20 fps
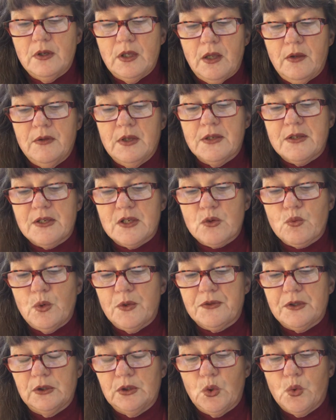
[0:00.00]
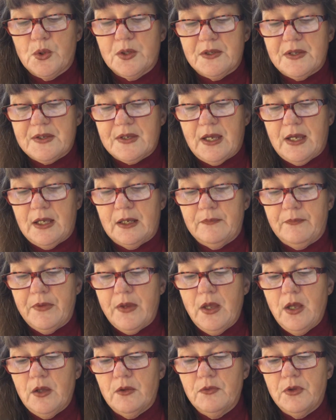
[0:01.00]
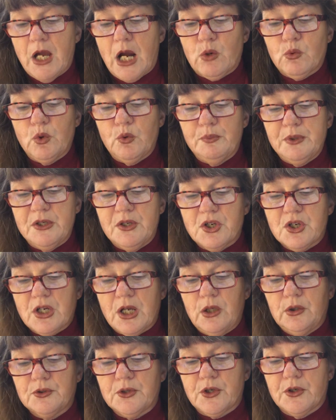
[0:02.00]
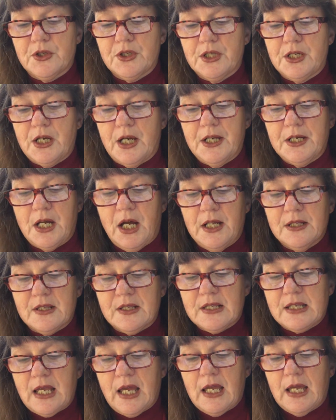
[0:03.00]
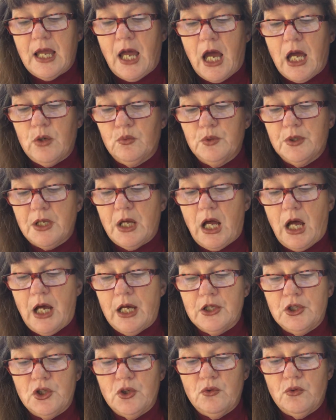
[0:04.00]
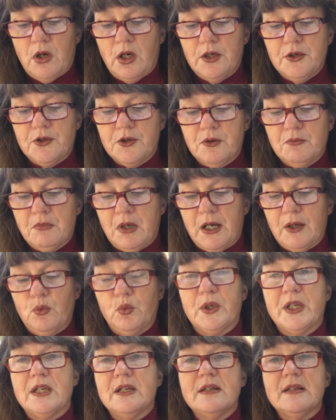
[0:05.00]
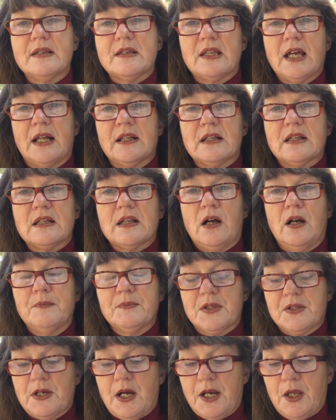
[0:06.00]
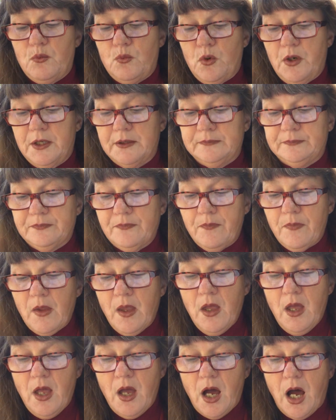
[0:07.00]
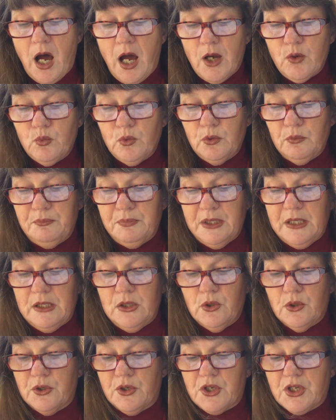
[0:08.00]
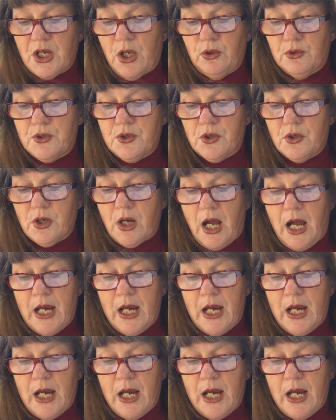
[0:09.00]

And this is what the Lord said There will be shelter. Did I not say I would hide you under my wings? That's Psalms 91. I will be your shelter.